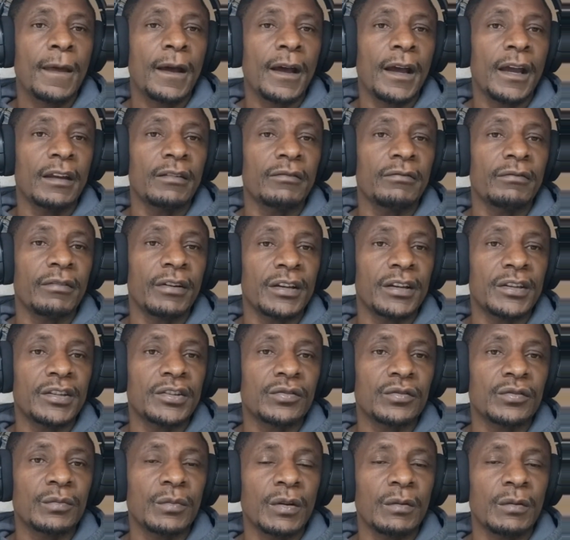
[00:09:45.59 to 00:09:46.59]
I
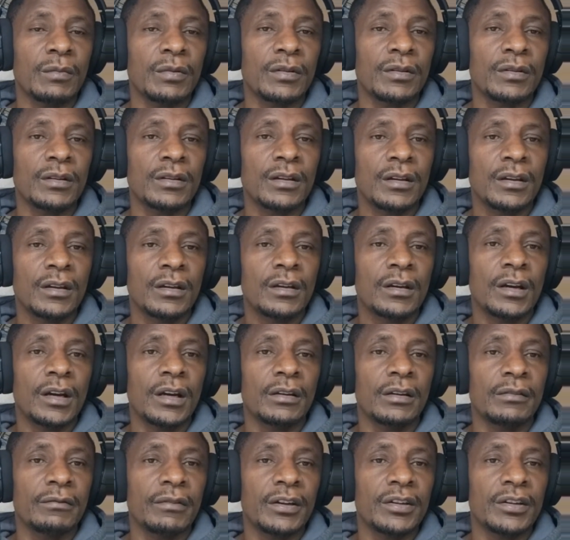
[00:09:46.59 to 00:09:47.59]
invite you
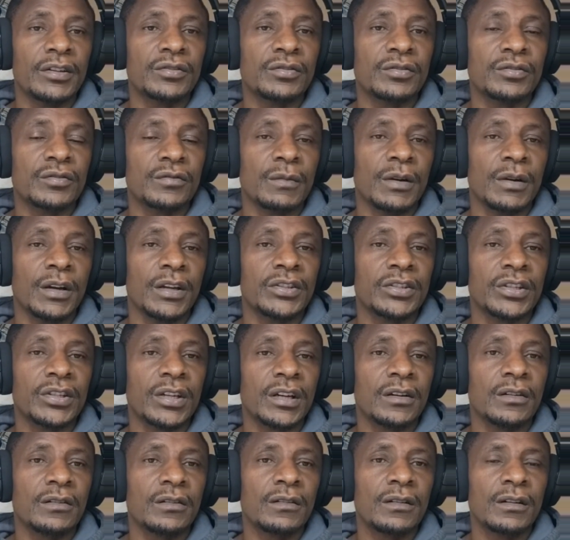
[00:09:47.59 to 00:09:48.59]
to my
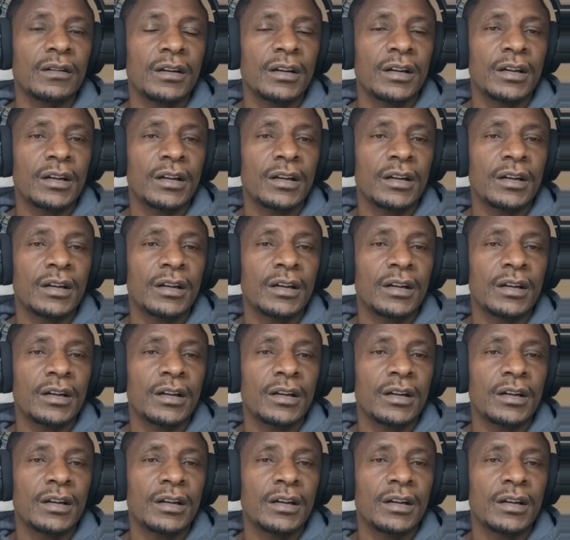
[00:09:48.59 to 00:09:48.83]
channel.